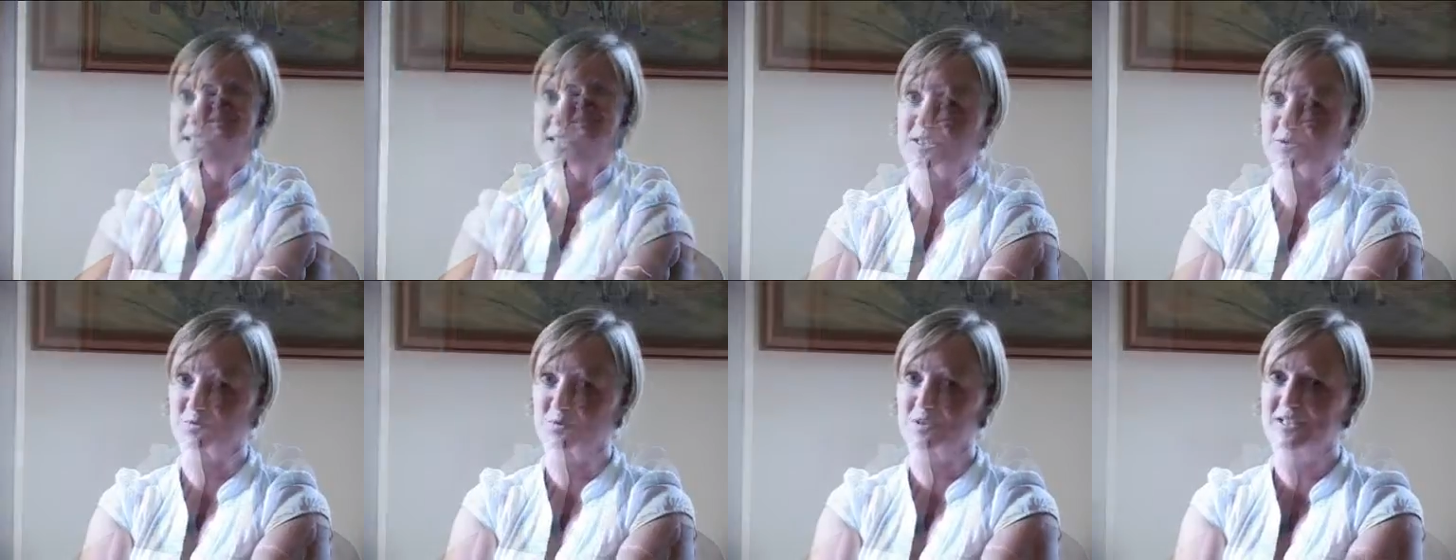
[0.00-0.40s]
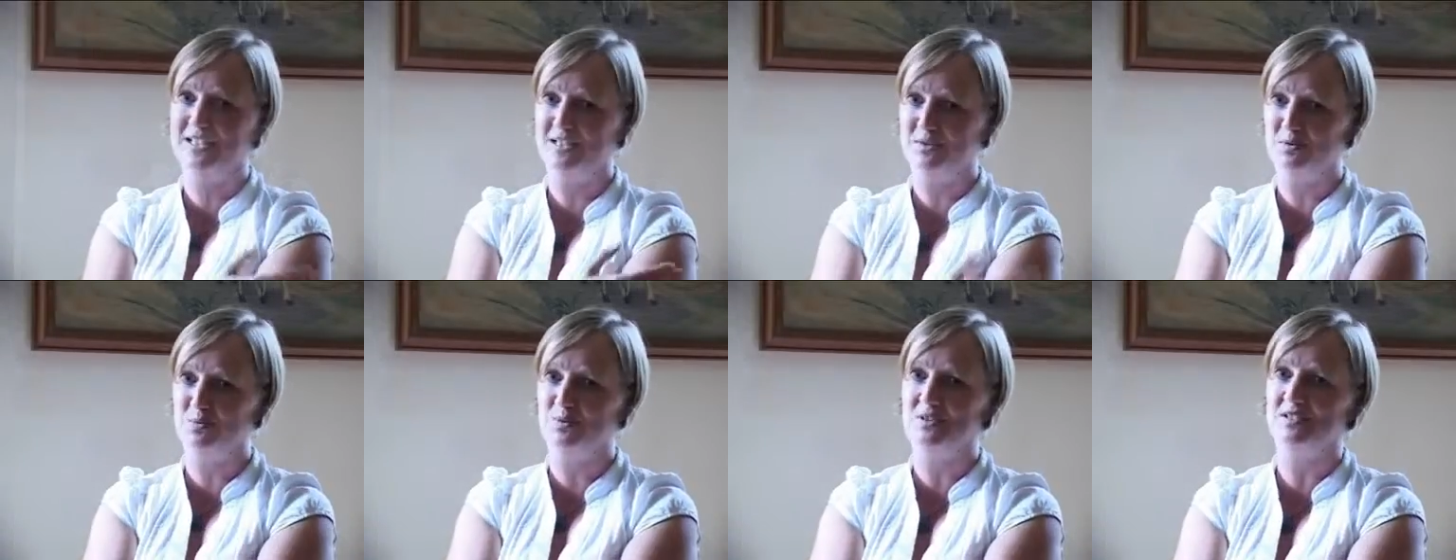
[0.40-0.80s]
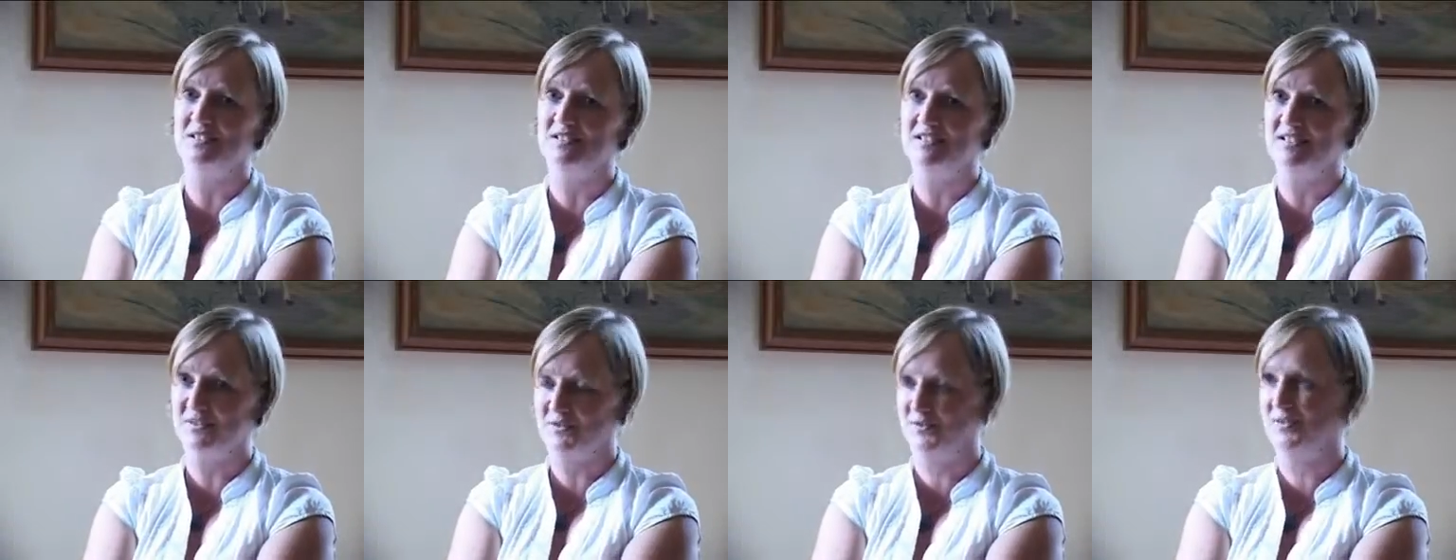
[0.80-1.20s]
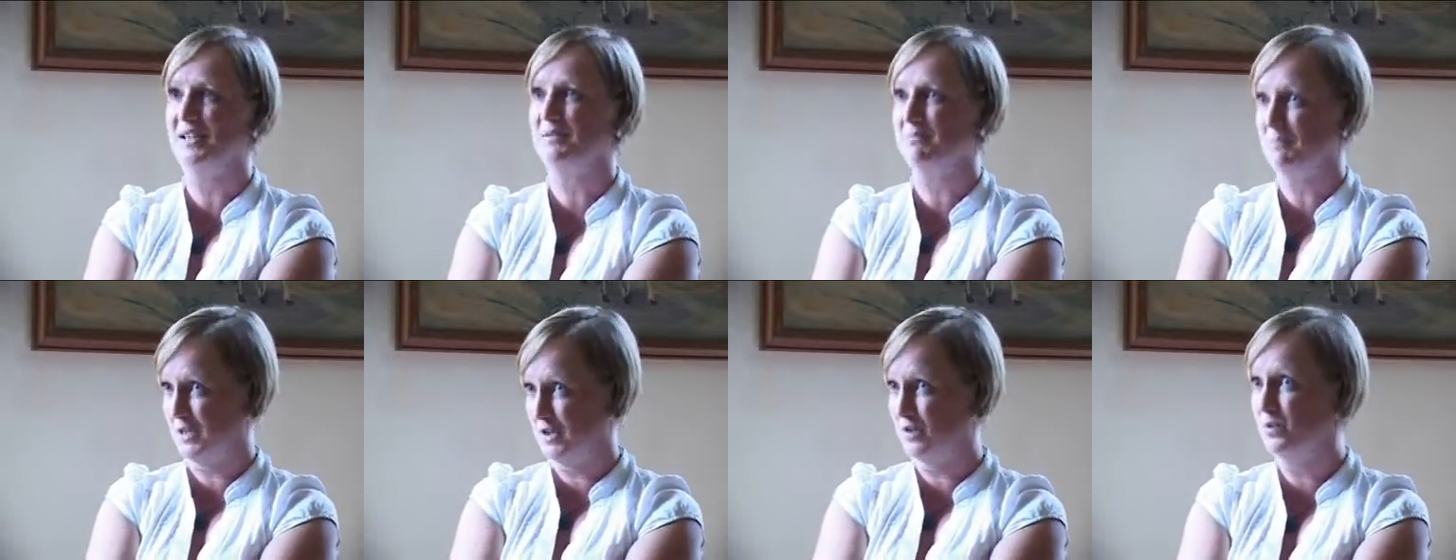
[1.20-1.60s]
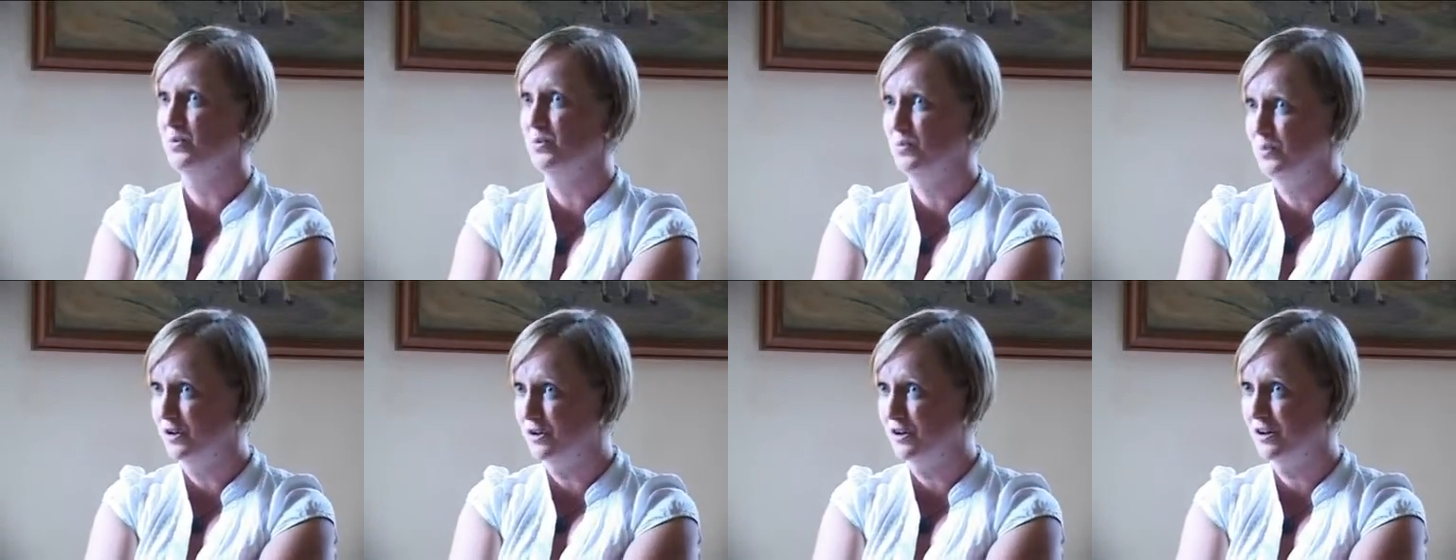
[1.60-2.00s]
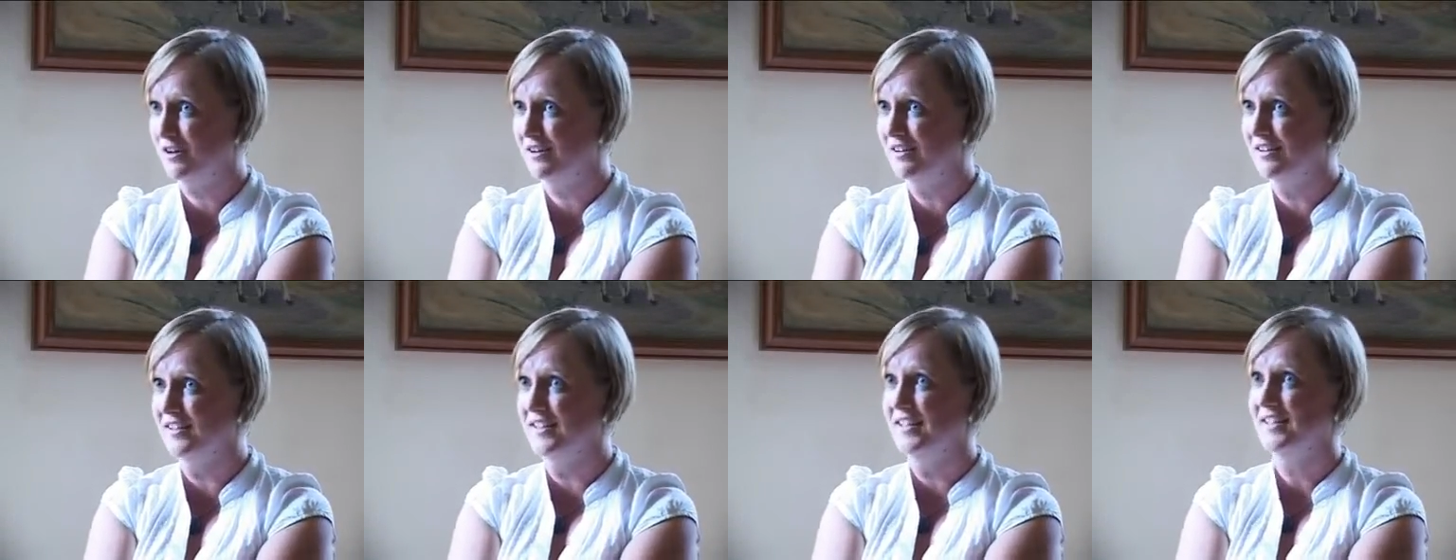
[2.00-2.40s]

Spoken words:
It really will affect my own work.